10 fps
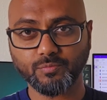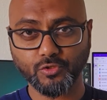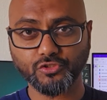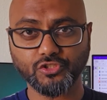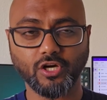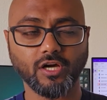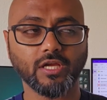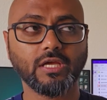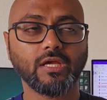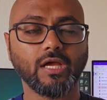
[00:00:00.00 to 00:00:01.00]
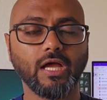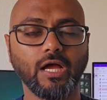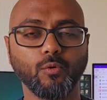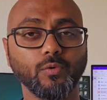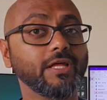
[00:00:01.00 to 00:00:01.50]
a postdoc
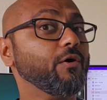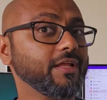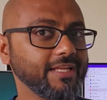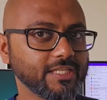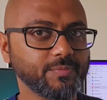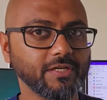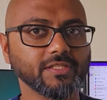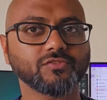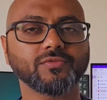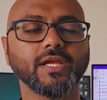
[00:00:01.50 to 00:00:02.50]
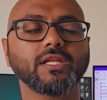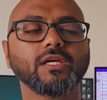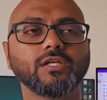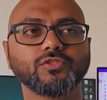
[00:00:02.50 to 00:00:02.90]
without any experience, right?